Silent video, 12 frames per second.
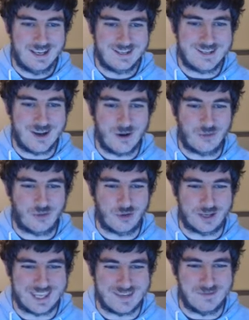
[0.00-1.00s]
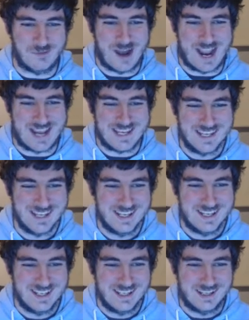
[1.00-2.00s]
No freaking way!
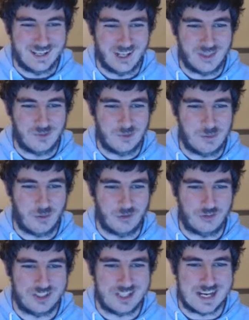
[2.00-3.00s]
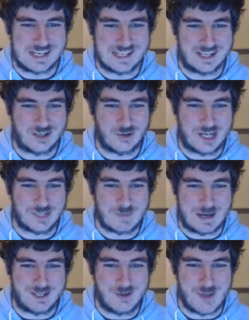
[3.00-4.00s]
Other reports suggest that Crash
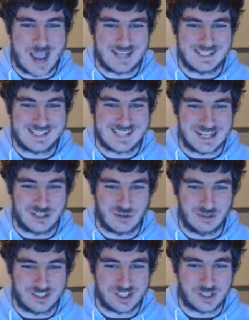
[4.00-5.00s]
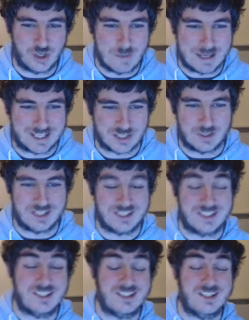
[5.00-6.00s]
Bandicoot N. Sane Trilogy could make its way
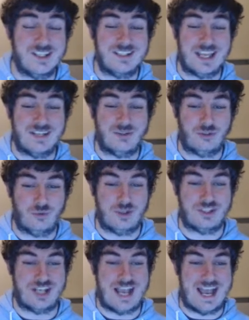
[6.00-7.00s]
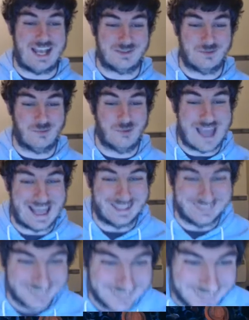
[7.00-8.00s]
into Nintendo Switch as
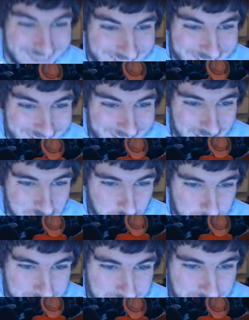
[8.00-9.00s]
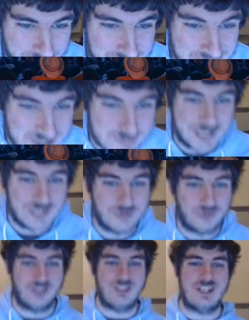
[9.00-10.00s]
well. A European license manual
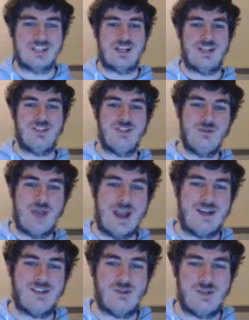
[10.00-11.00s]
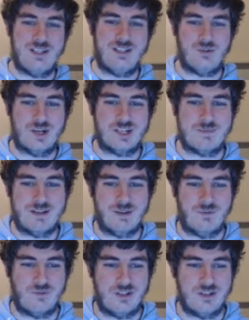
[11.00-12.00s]
suggests that a new entry in the Crash Bandicoot
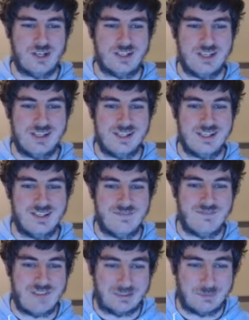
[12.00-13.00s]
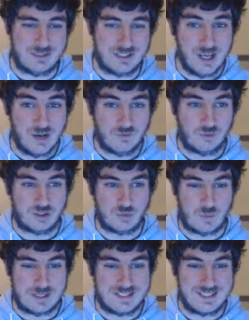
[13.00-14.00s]
franchise is in development for a
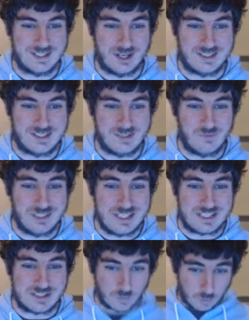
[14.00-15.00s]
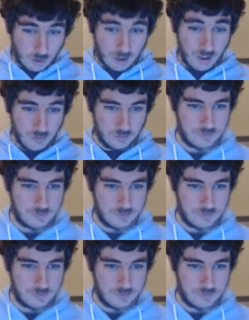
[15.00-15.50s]
2019 release. Woo!